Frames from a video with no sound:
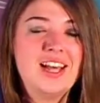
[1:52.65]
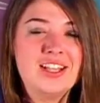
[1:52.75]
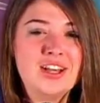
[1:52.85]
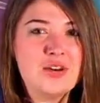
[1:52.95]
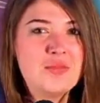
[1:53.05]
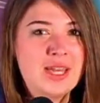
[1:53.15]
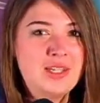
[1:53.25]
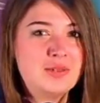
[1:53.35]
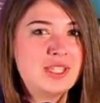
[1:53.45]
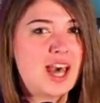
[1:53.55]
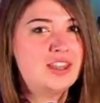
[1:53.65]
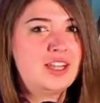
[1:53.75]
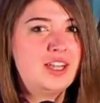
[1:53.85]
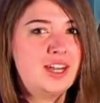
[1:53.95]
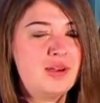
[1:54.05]
Hello, my name is
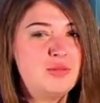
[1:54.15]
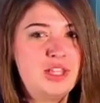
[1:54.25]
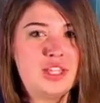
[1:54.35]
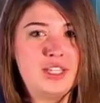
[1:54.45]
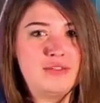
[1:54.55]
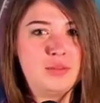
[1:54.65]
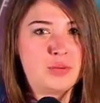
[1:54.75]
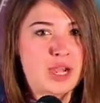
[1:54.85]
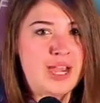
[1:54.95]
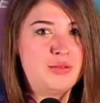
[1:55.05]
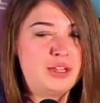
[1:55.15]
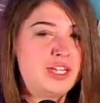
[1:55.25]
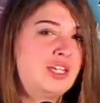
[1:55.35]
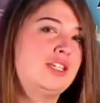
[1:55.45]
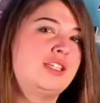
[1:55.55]
Heather and I'm with Cleveland Pride. We're
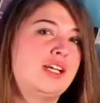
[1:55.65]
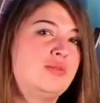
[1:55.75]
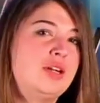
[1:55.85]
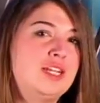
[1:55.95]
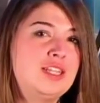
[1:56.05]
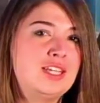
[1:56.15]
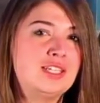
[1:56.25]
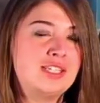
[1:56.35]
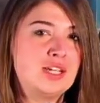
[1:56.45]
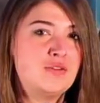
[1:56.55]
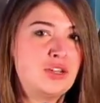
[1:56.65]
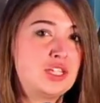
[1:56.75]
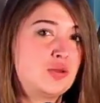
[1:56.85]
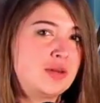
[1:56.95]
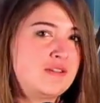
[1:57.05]
here celebrating the Silver
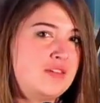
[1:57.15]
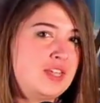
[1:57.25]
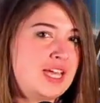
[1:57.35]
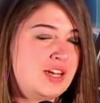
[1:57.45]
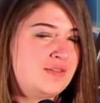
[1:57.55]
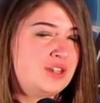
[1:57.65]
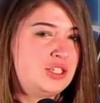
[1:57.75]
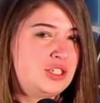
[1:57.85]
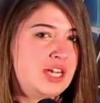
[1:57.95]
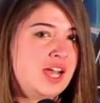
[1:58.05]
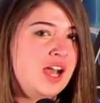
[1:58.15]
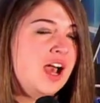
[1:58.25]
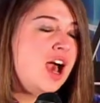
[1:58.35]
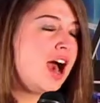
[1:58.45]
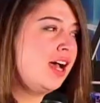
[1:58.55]
25th anniversary.
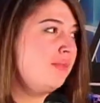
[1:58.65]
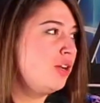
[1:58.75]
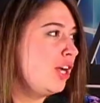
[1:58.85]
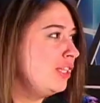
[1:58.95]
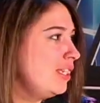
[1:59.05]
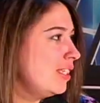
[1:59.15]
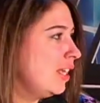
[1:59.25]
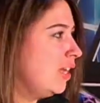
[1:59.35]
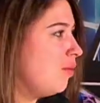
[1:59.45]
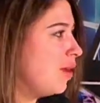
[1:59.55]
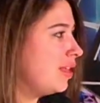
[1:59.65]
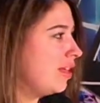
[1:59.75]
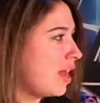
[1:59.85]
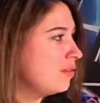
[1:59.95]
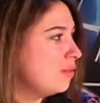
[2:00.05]
I'm currently sitting with
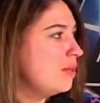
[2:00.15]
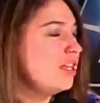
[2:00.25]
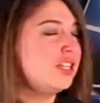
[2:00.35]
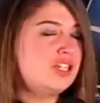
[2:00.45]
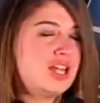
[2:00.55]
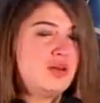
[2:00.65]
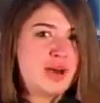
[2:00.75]
Councilman Jay